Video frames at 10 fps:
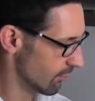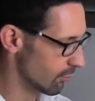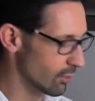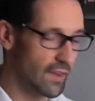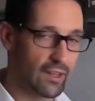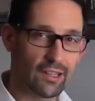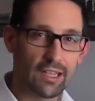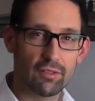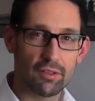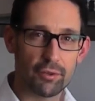we'll then
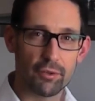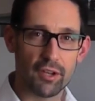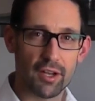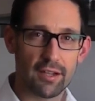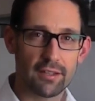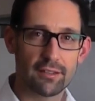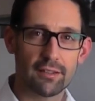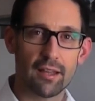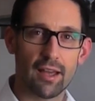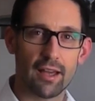leave it through the night,
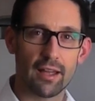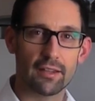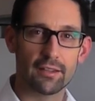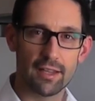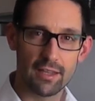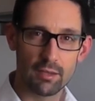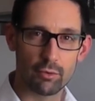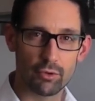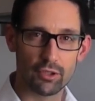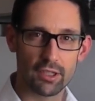and in the
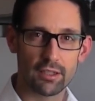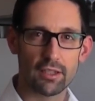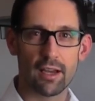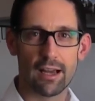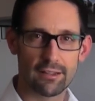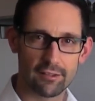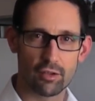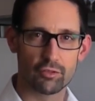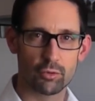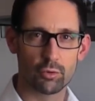morning I'll set
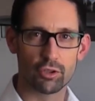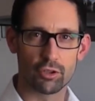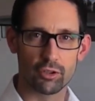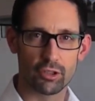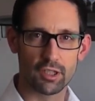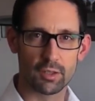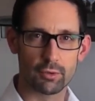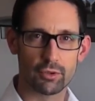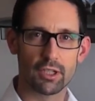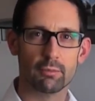off to work early in the
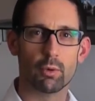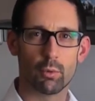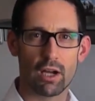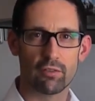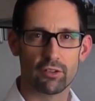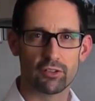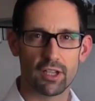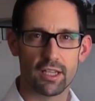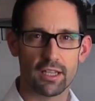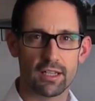morning. The wife will
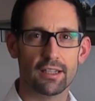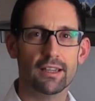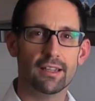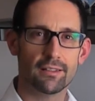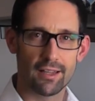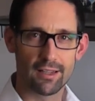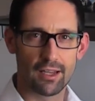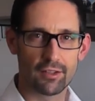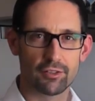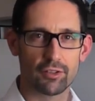stay here, take
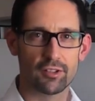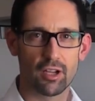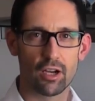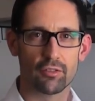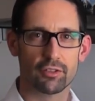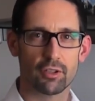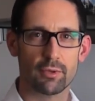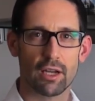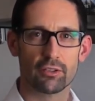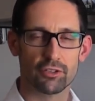our son, it's half term
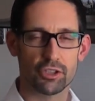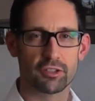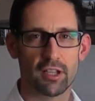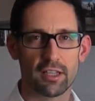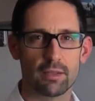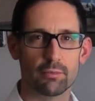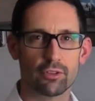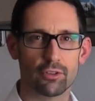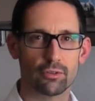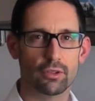now, so she'll take him
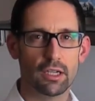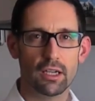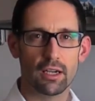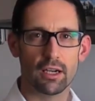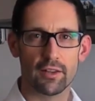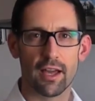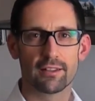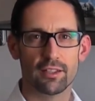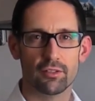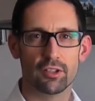to the
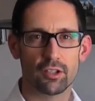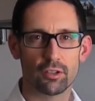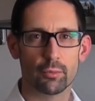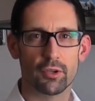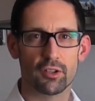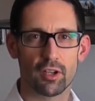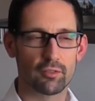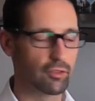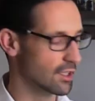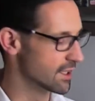activity club that is on
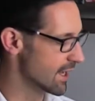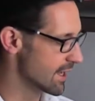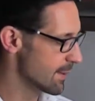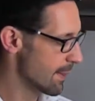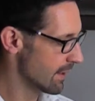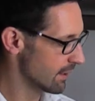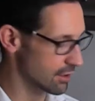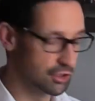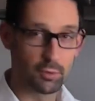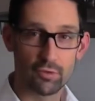for the day, and
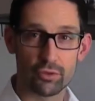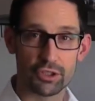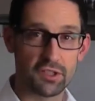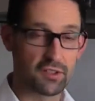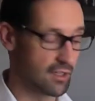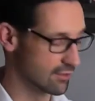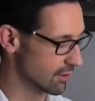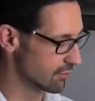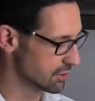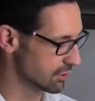just before she sets
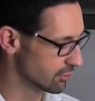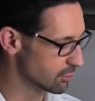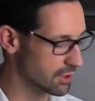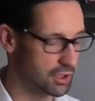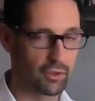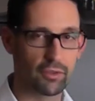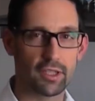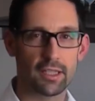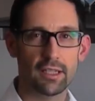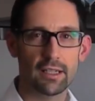off she'll switch on
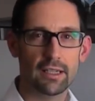the